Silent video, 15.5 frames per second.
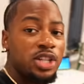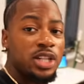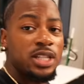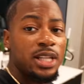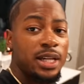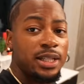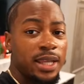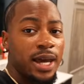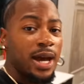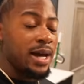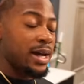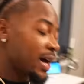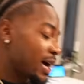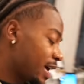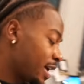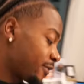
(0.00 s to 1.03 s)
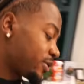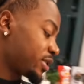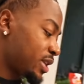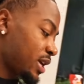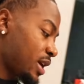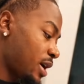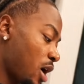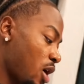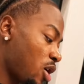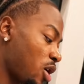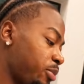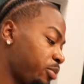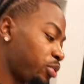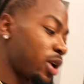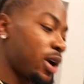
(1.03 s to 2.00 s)
just like that, I got everything
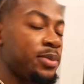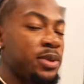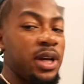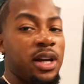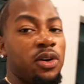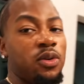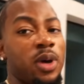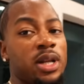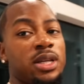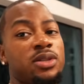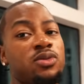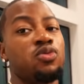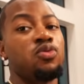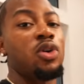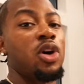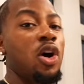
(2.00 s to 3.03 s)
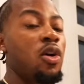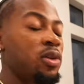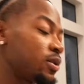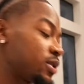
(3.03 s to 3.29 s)
all prepped and ready to go.